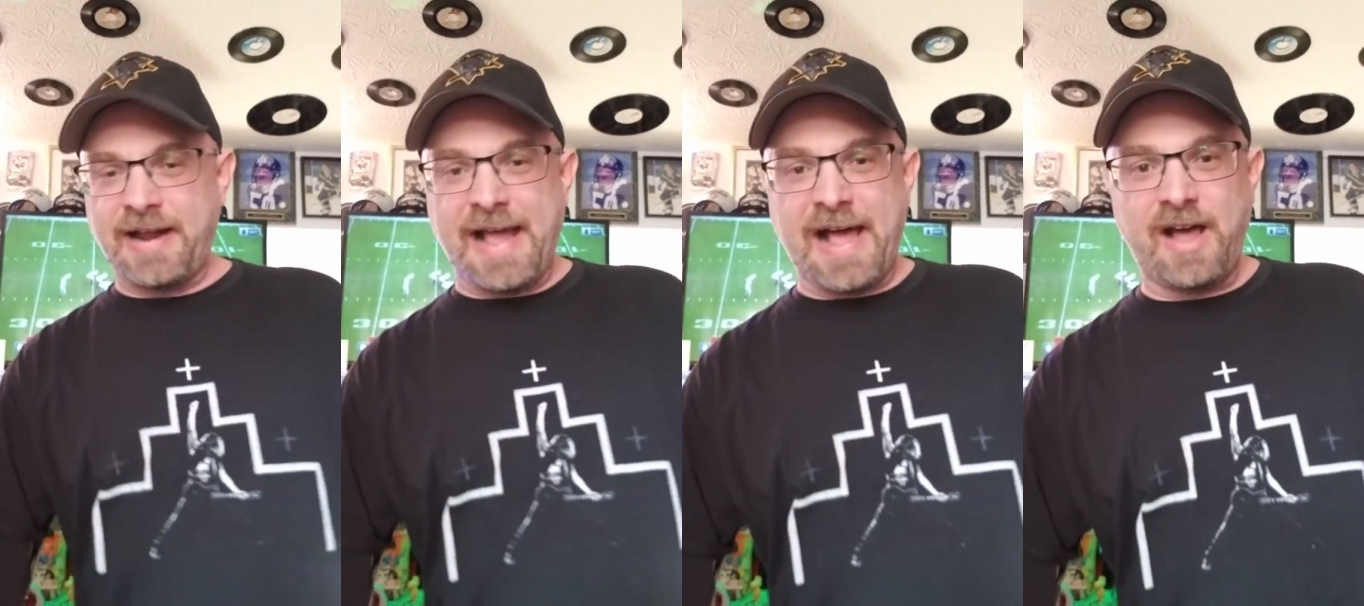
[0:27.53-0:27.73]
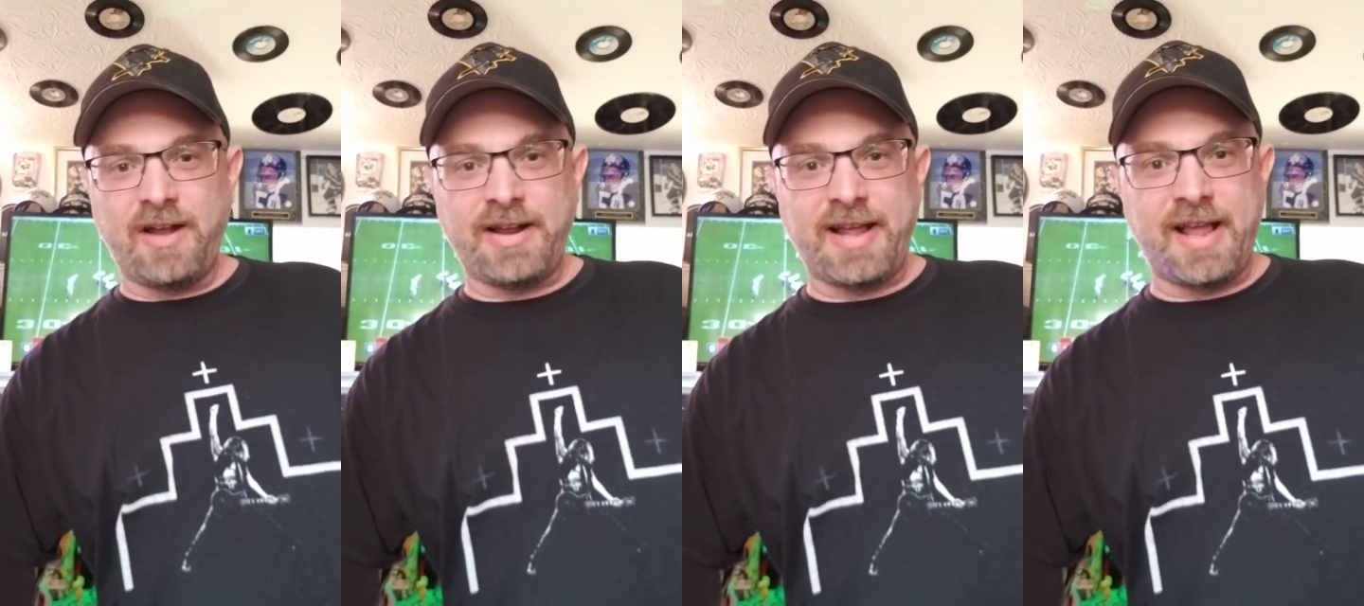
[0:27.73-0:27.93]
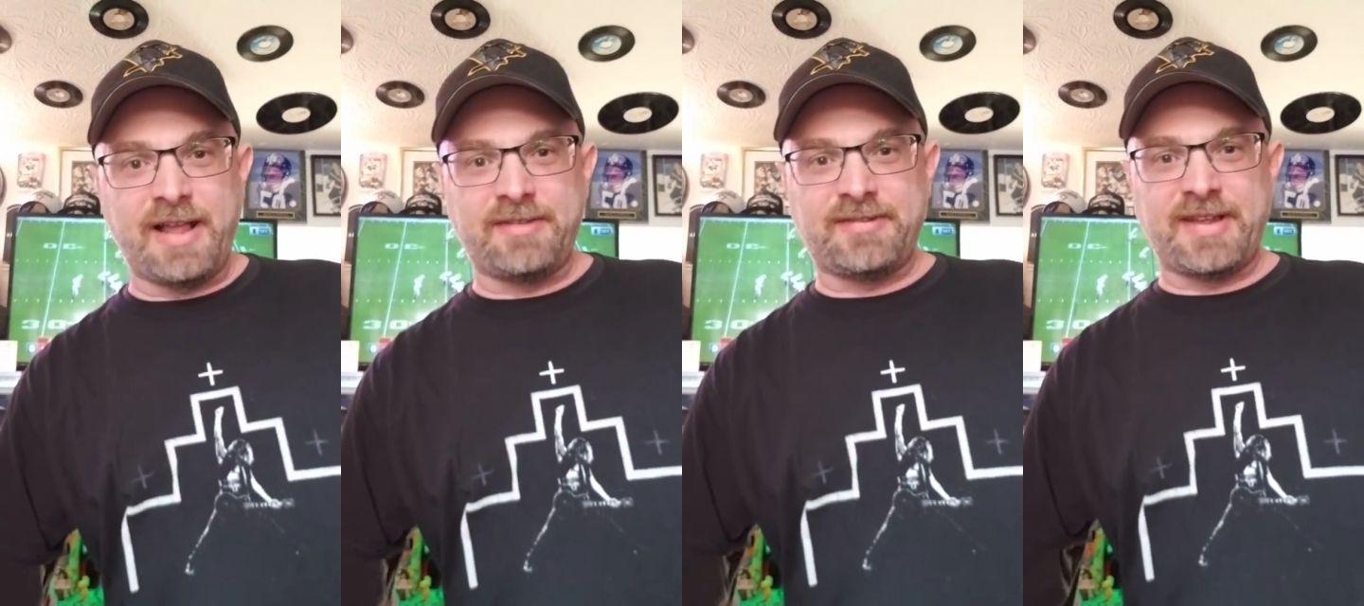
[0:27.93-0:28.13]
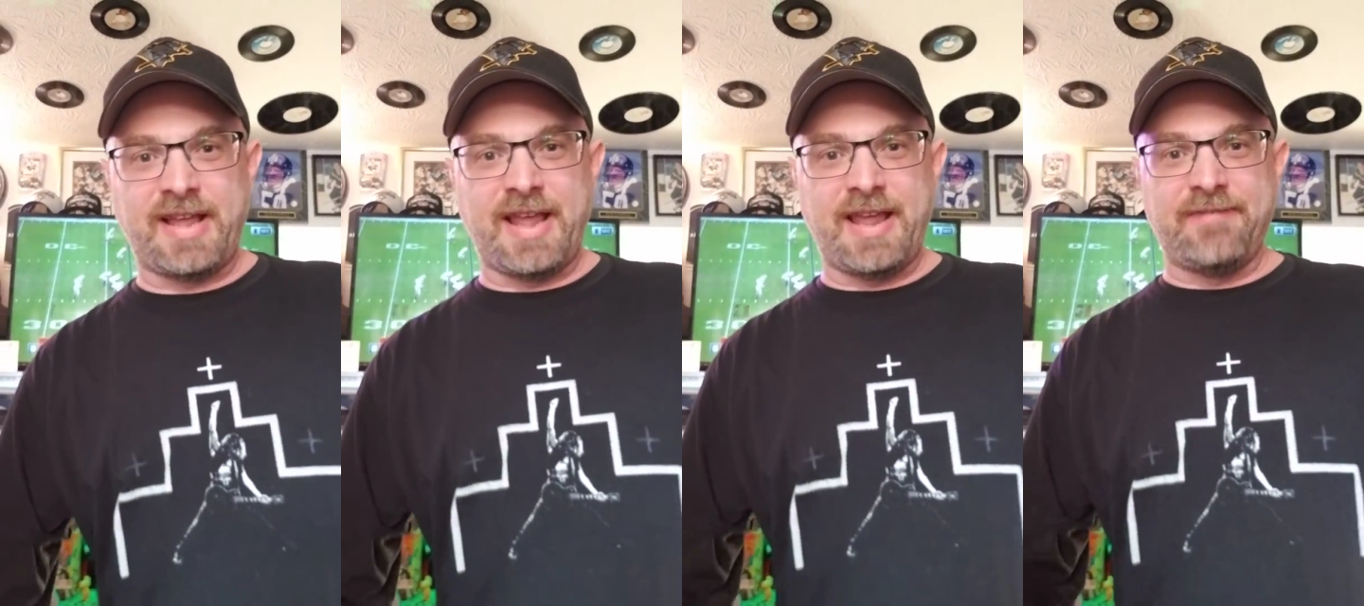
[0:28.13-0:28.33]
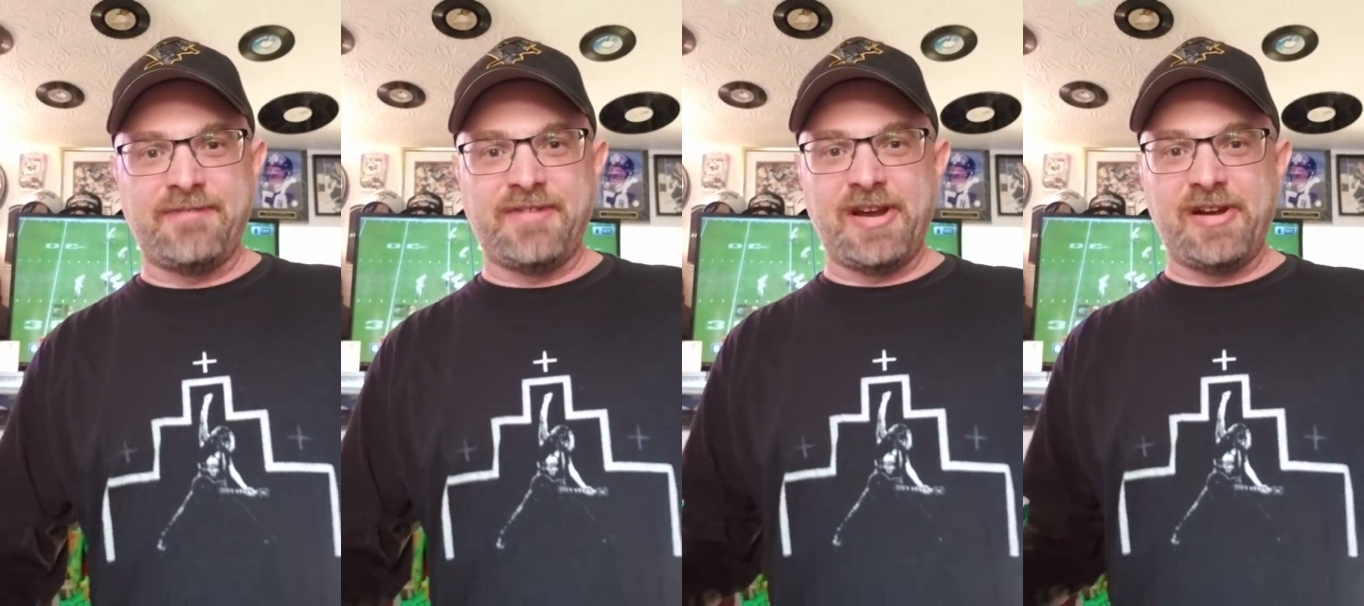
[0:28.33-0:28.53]
out as
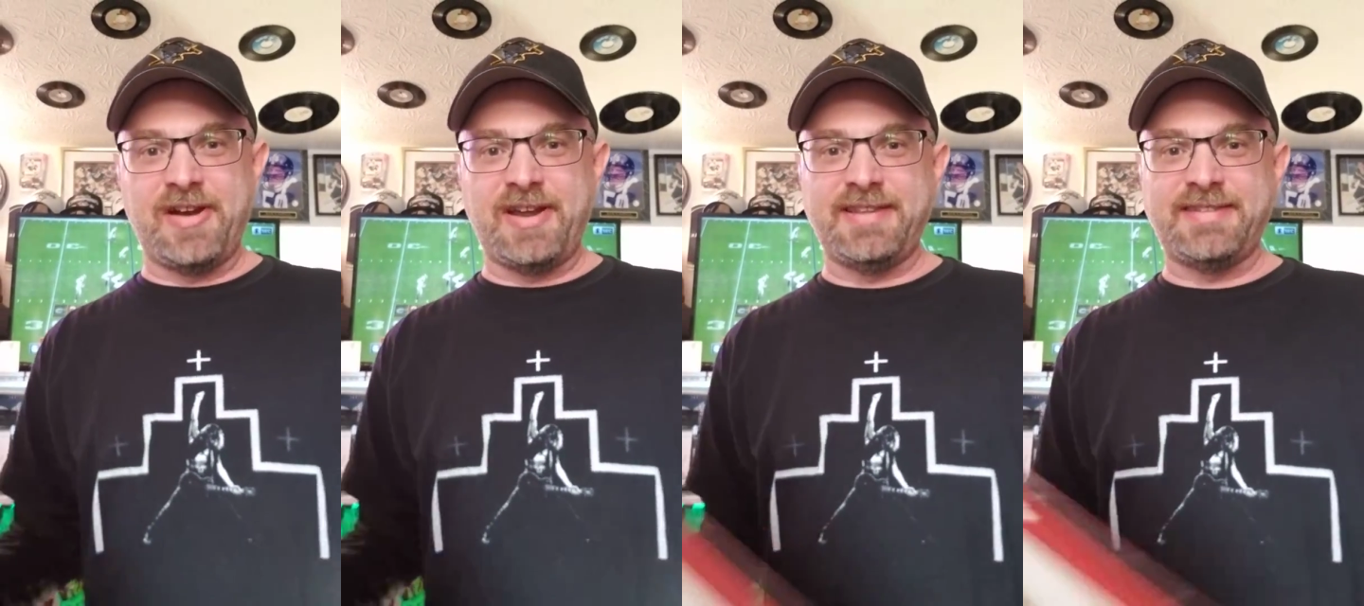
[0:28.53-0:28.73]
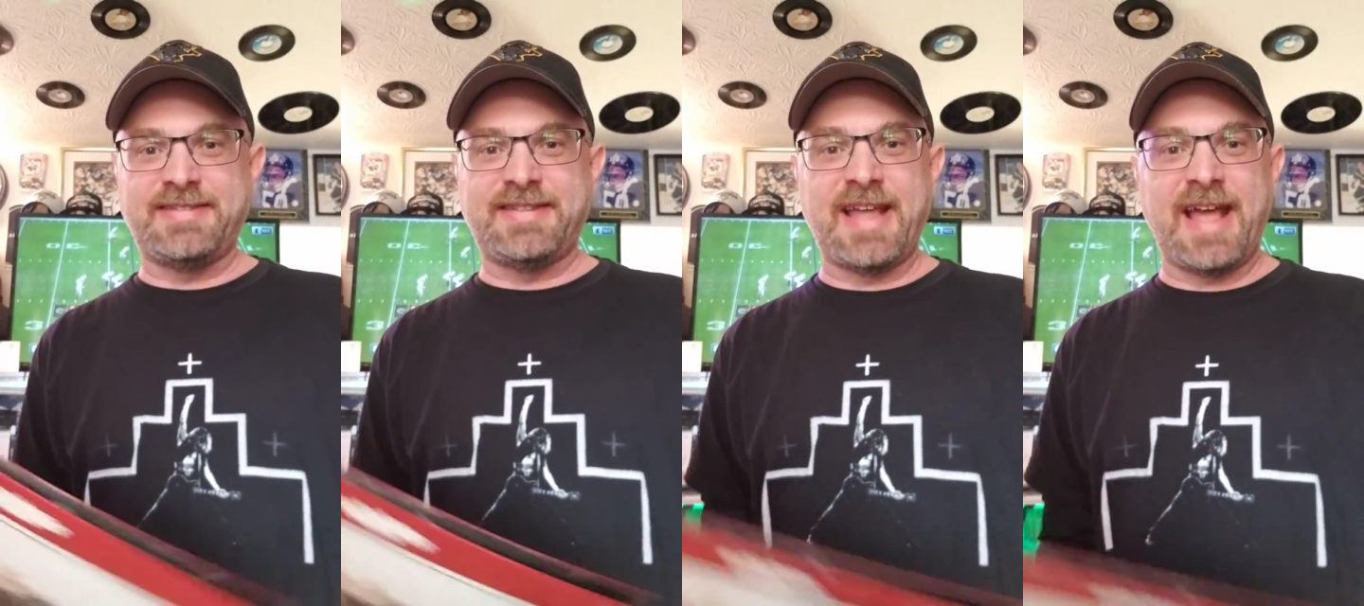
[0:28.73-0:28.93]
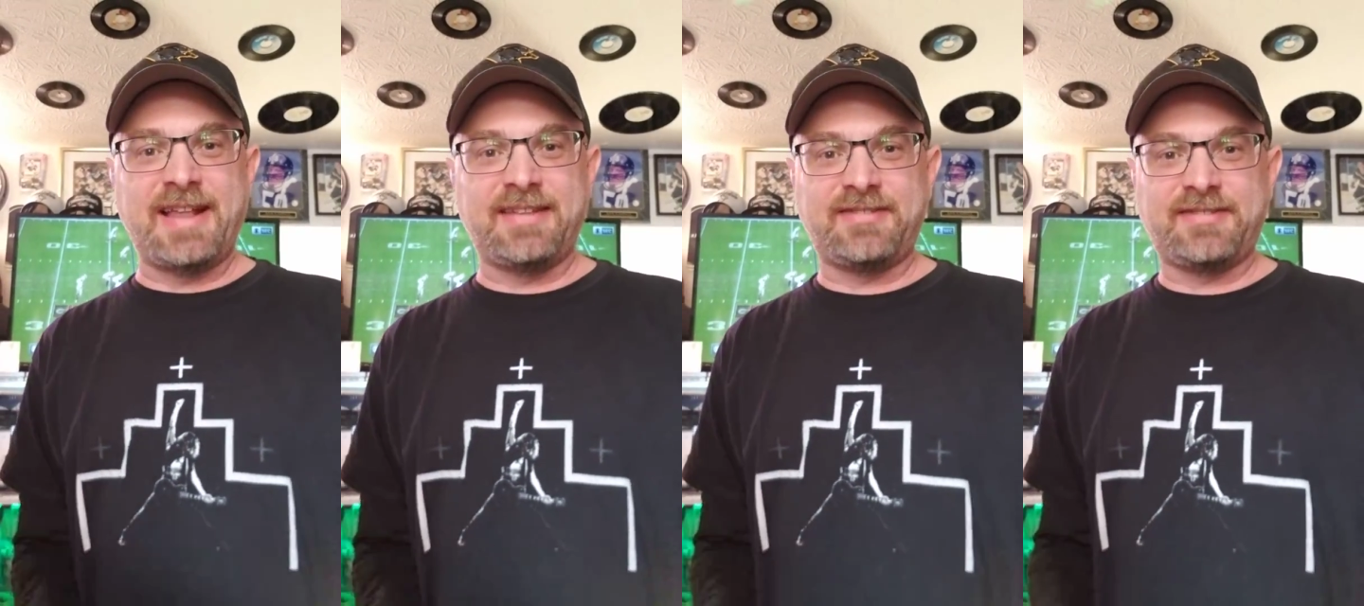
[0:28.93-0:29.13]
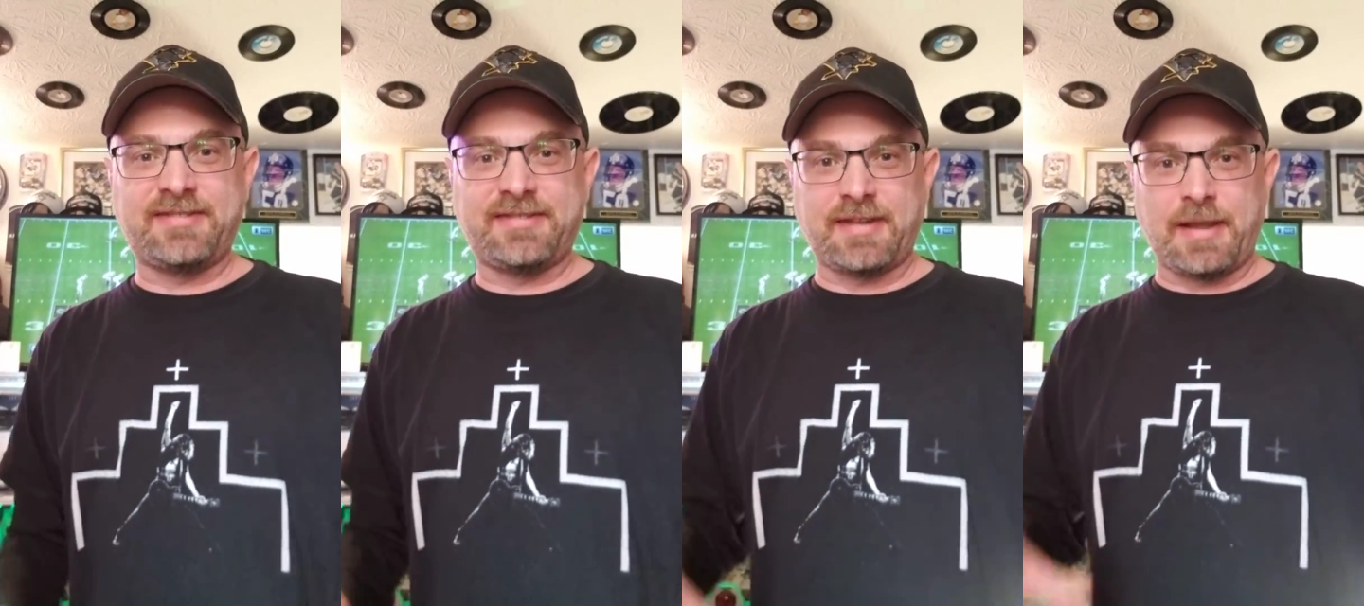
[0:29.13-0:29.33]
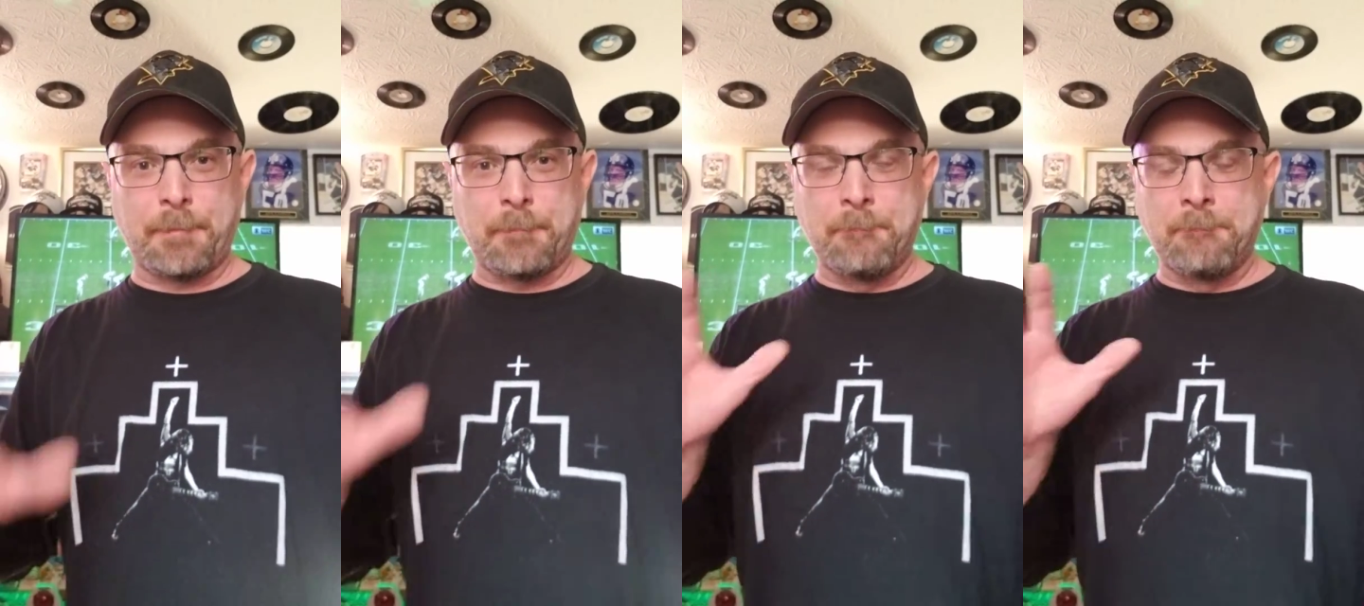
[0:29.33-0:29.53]
a very
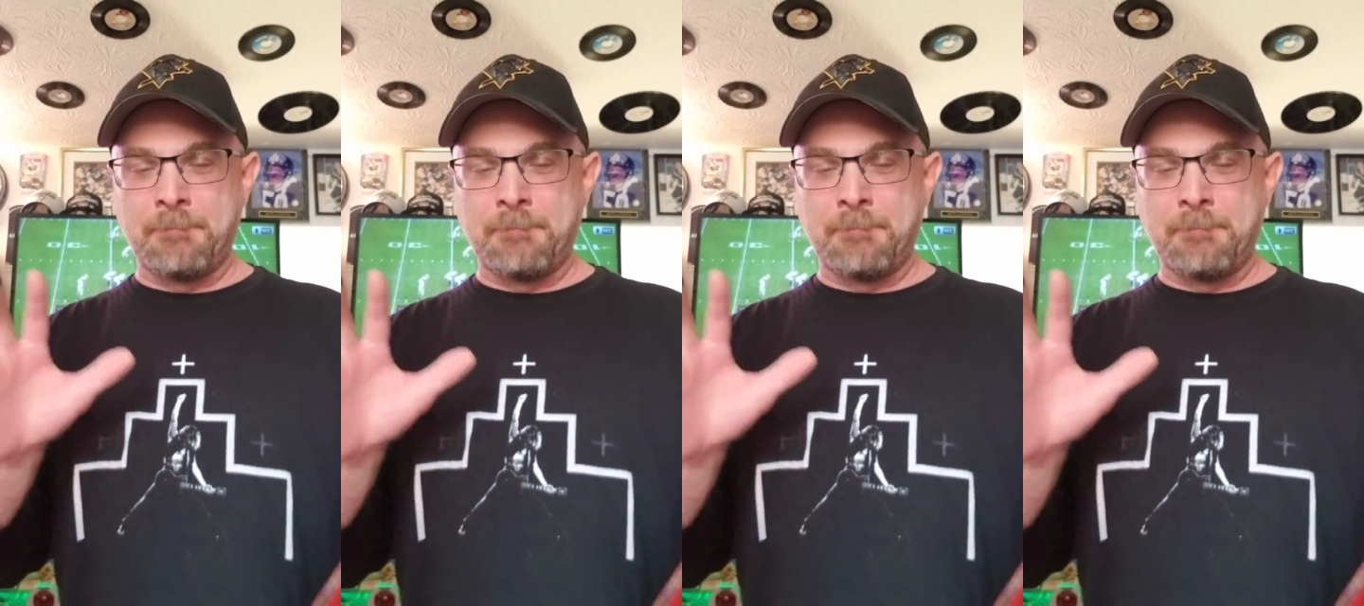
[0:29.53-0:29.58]
dense,